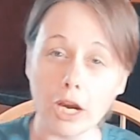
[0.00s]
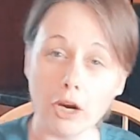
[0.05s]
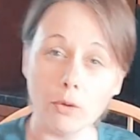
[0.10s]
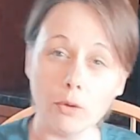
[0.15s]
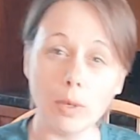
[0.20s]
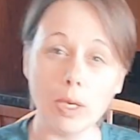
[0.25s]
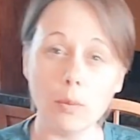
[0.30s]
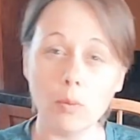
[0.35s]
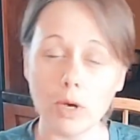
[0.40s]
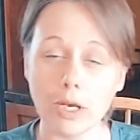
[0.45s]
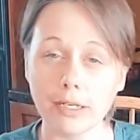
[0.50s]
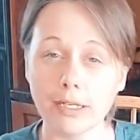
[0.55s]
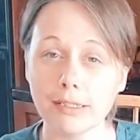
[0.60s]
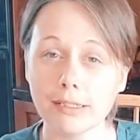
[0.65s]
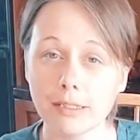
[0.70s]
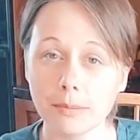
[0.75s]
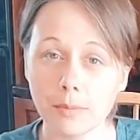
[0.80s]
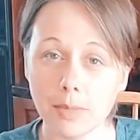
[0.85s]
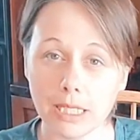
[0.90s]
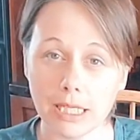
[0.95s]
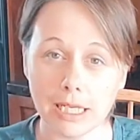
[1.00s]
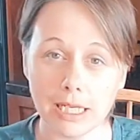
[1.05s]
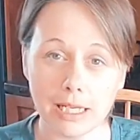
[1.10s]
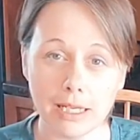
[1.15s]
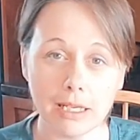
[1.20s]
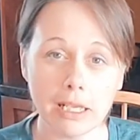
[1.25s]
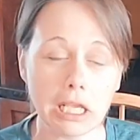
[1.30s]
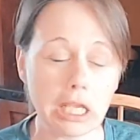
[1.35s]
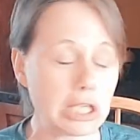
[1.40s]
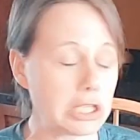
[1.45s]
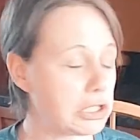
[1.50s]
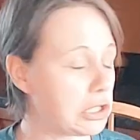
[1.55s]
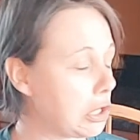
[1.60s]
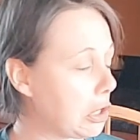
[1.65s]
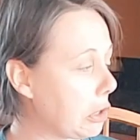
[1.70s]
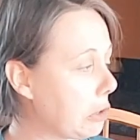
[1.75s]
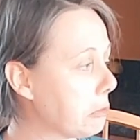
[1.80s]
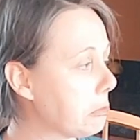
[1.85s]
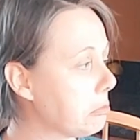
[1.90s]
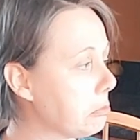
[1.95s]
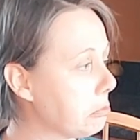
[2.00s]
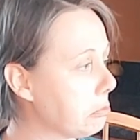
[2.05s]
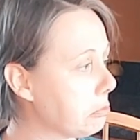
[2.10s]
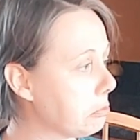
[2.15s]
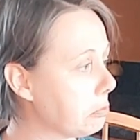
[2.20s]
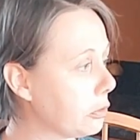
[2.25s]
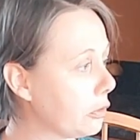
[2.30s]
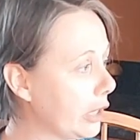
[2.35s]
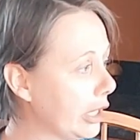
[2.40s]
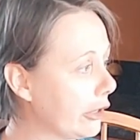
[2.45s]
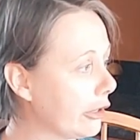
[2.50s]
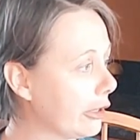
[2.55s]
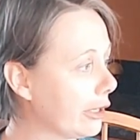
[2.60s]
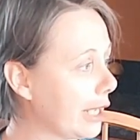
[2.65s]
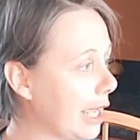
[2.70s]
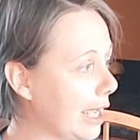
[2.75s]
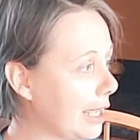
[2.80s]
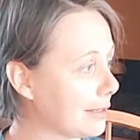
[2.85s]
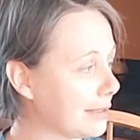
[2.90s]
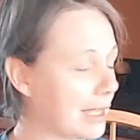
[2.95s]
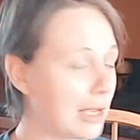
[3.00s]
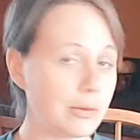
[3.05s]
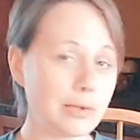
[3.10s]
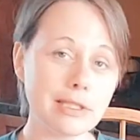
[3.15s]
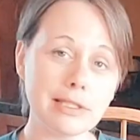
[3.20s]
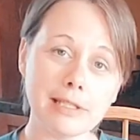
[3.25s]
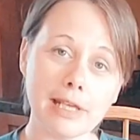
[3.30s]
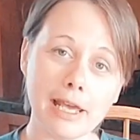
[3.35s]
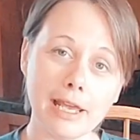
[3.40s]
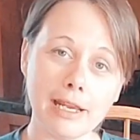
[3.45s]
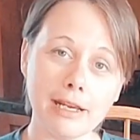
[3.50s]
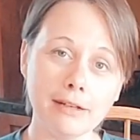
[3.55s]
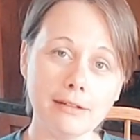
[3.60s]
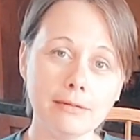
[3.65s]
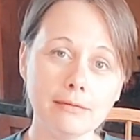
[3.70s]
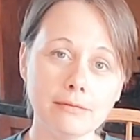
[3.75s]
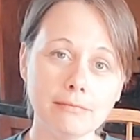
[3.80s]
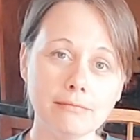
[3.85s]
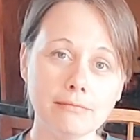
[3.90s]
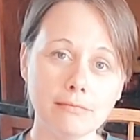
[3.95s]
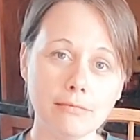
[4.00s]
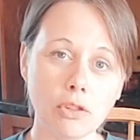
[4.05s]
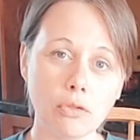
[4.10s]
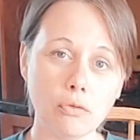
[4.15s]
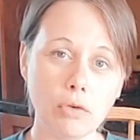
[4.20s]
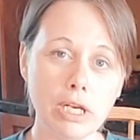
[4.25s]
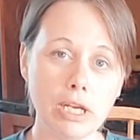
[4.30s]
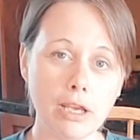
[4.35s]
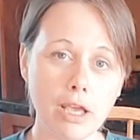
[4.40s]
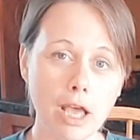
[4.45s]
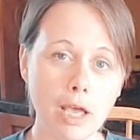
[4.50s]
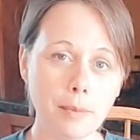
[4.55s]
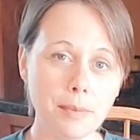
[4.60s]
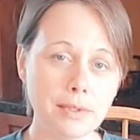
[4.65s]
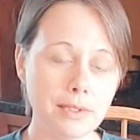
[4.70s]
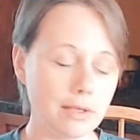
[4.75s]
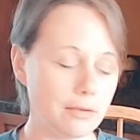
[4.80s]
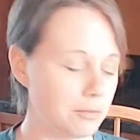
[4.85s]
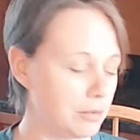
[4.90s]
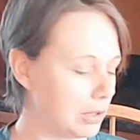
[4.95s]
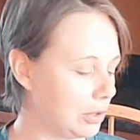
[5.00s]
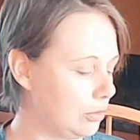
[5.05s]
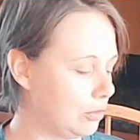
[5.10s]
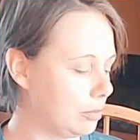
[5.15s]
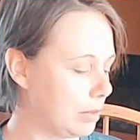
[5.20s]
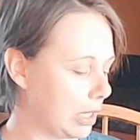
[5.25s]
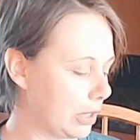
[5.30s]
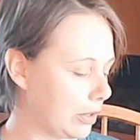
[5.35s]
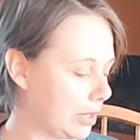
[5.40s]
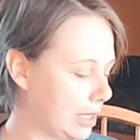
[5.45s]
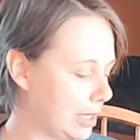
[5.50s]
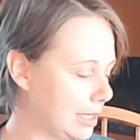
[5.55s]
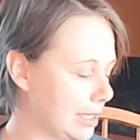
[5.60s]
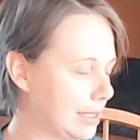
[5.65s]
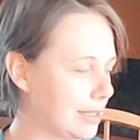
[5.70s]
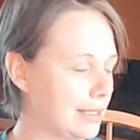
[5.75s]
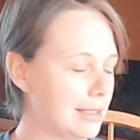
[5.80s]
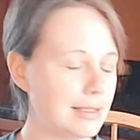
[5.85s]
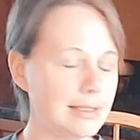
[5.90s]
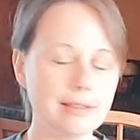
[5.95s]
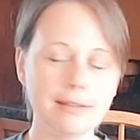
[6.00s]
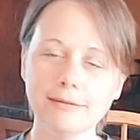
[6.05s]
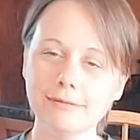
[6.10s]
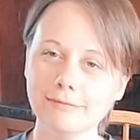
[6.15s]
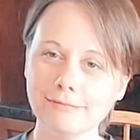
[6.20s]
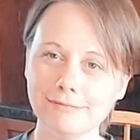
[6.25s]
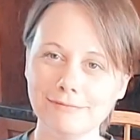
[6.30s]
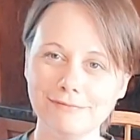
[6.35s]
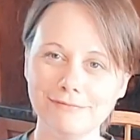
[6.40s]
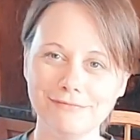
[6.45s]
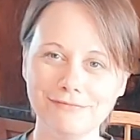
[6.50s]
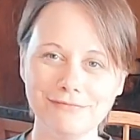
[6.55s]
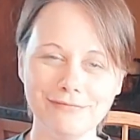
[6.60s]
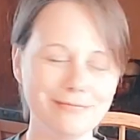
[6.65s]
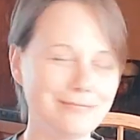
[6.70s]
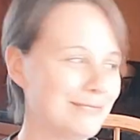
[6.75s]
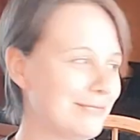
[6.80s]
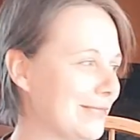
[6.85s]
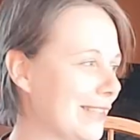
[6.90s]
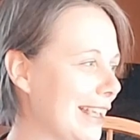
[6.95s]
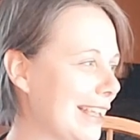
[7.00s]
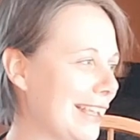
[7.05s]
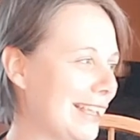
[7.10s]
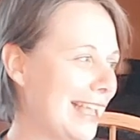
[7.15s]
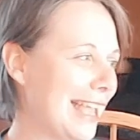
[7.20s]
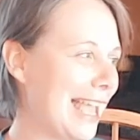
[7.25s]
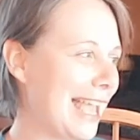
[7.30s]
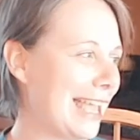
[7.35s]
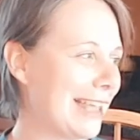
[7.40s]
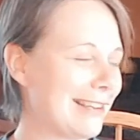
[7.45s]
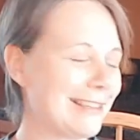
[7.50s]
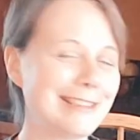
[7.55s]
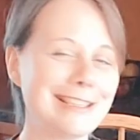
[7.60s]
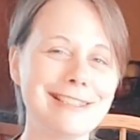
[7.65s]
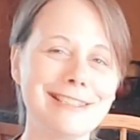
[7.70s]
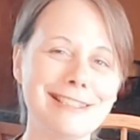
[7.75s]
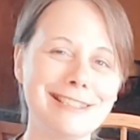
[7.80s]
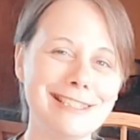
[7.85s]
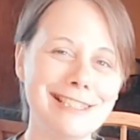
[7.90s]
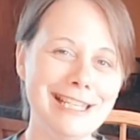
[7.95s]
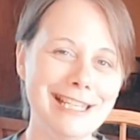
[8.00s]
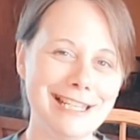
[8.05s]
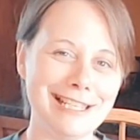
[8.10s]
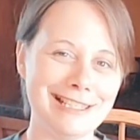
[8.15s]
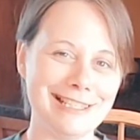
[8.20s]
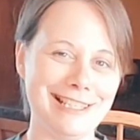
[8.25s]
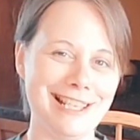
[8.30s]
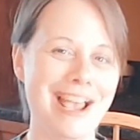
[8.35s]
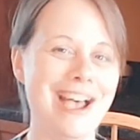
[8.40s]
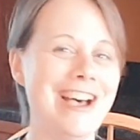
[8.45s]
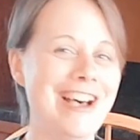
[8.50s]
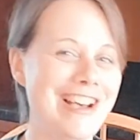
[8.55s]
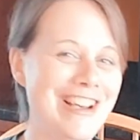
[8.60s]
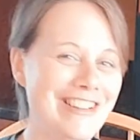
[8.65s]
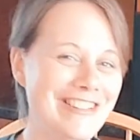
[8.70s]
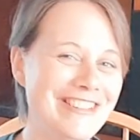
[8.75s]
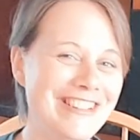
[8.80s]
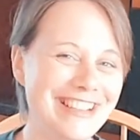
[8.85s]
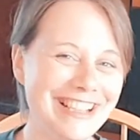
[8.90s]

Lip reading: we wanted to be. So pretty good guess, I would say. 3 cups of blueberries. And Alyssa's sneaking some.